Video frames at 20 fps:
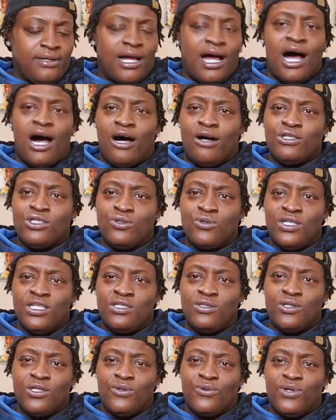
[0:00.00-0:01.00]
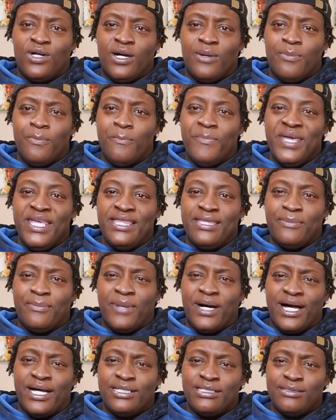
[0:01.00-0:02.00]
All twenty twenty-one, beat the
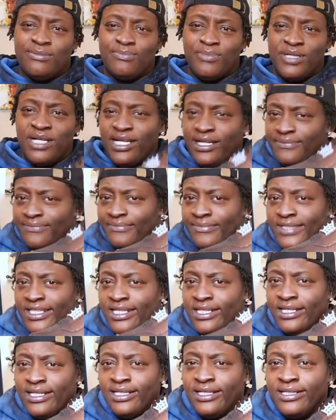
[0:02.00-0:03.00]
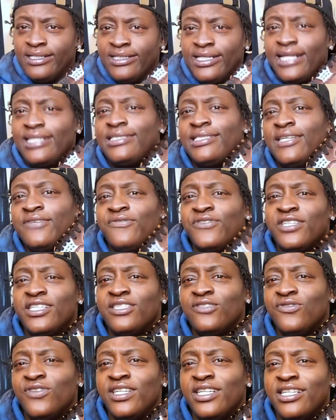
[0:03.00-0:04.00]
bots. But that's it for
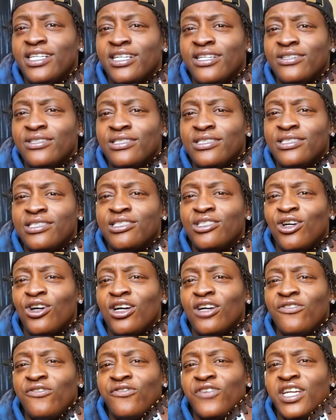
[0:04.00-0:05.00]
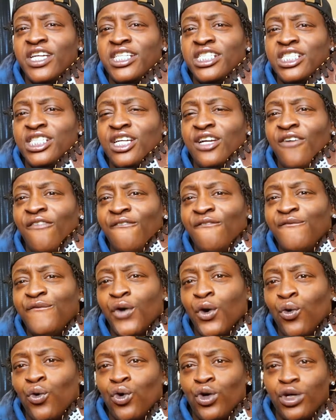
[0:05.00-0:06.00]
this video. Starfish
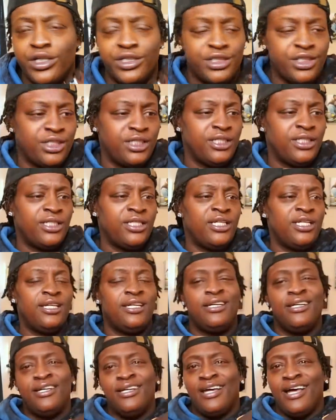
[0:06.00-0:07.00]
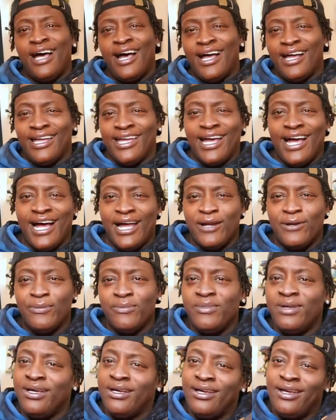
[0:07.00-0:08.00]
fours. I got them.
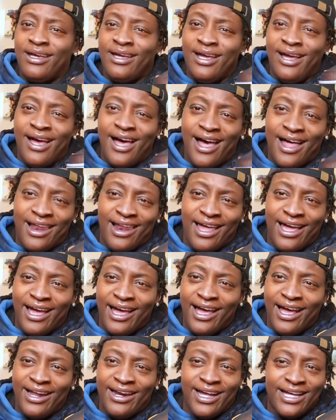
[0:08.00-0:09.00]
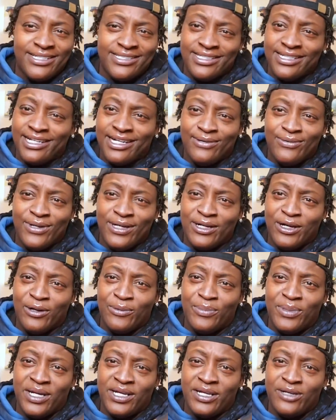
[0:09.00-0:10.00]
I lied. I said I wasn't
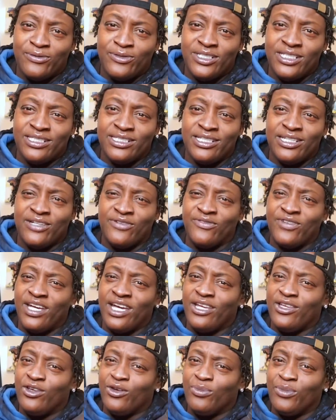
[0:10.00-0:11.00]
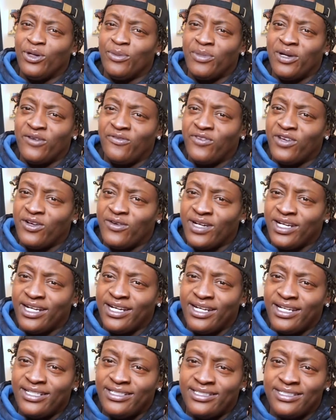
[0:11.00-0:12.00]
gonna pay the resale value, but my fairy
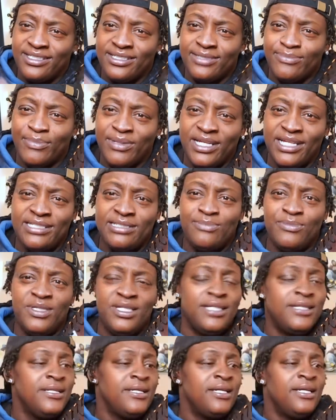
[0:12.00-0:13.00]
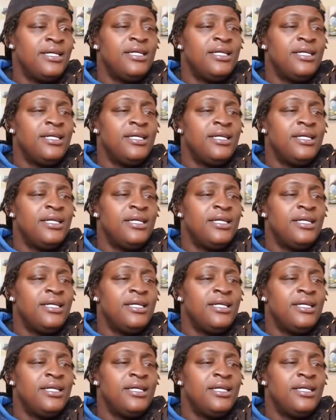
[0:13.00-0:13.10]
god sis blessed me.